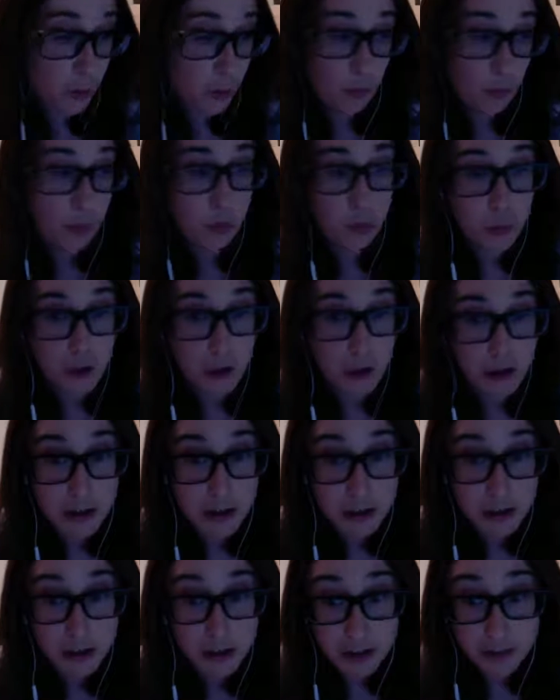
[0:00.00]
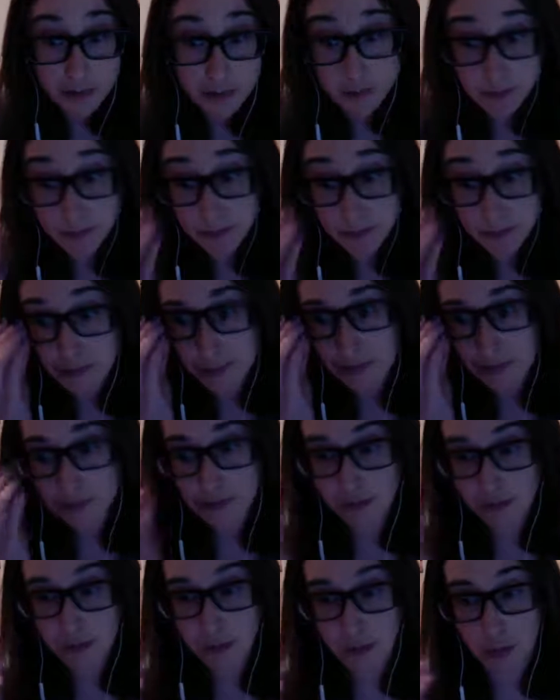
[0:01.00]
what are the
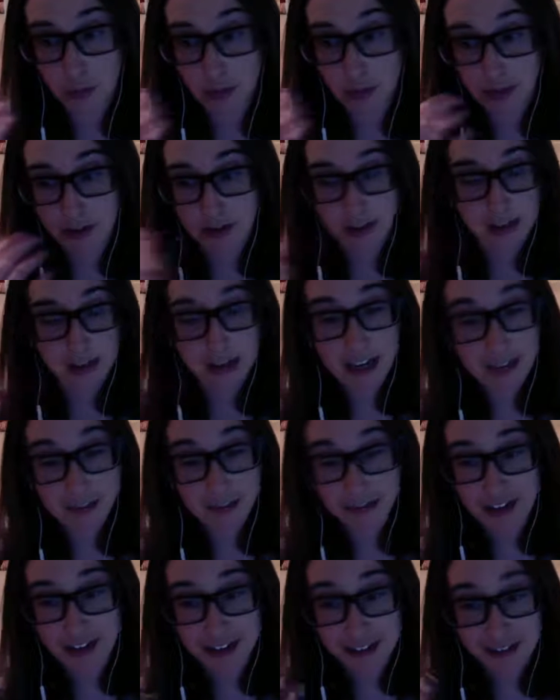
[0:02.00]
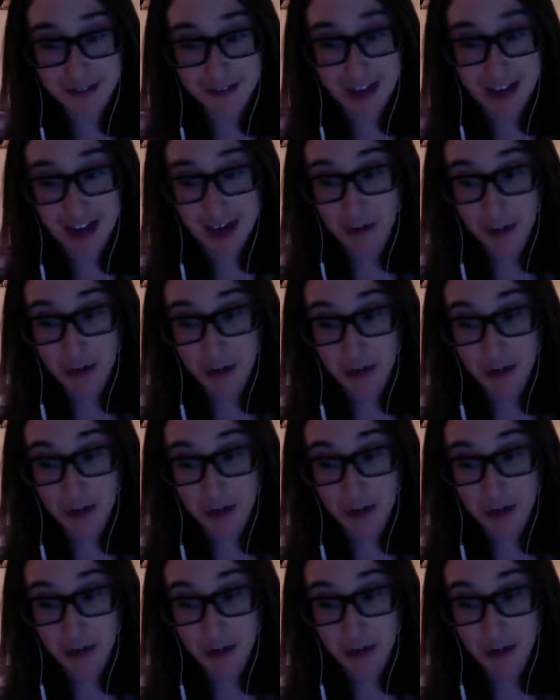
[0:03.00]
side effects of that, and what are the